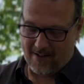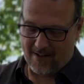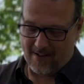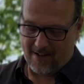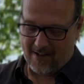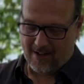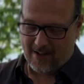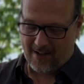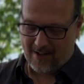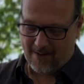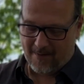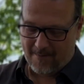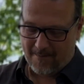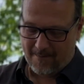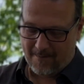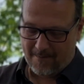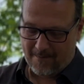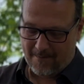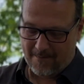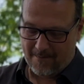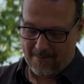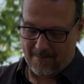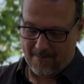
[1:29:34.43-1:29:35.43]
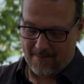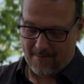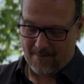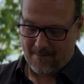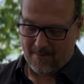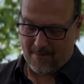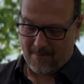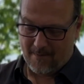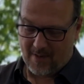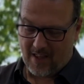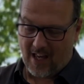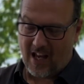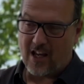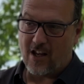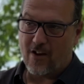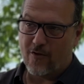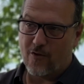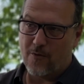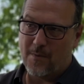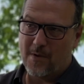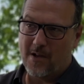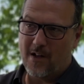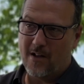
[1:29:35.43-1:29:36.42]
Thank you
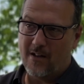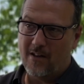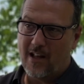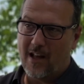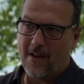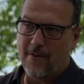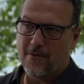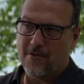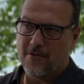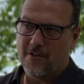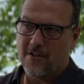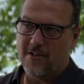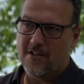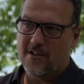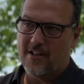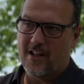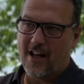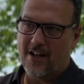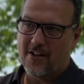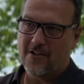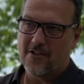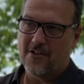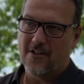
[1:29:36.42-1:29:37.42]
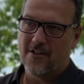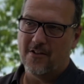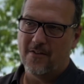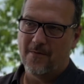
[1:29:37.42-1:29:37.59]
for being on Life with Strings Attached.